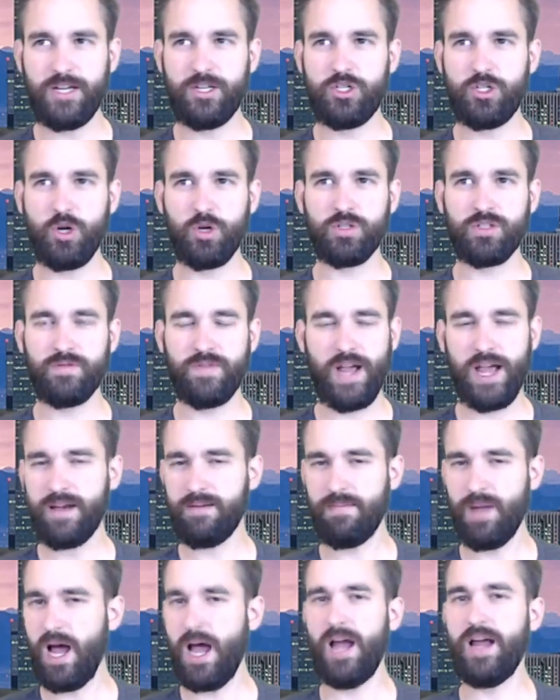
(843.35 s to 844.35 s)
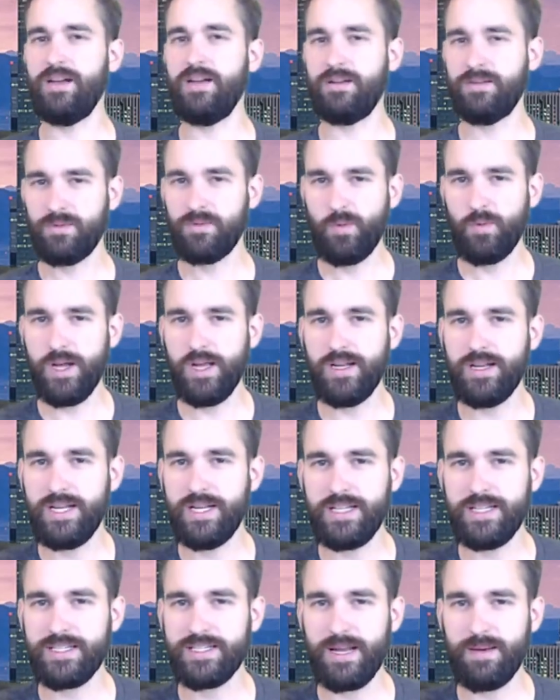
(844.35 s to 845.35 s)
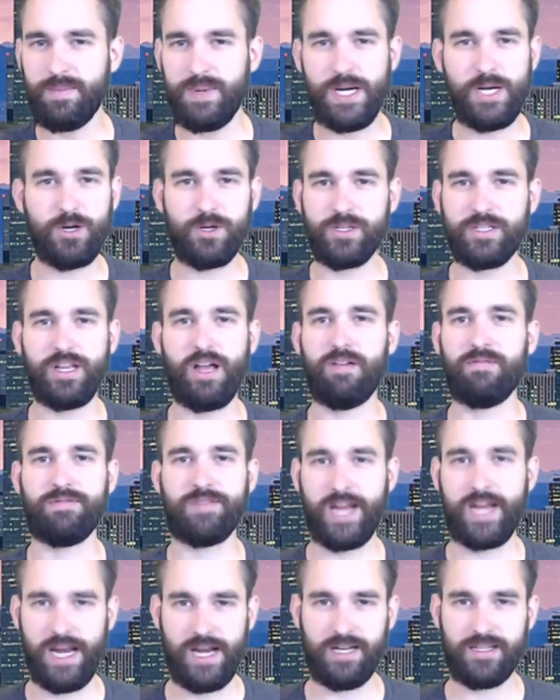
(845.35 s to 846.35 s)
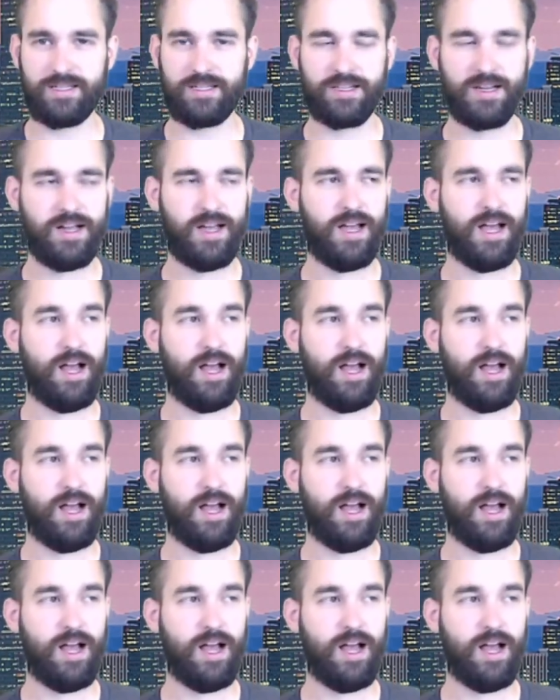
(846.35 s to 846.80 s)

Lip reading: Vance Joseph had in mind when he said, be yourself, Case.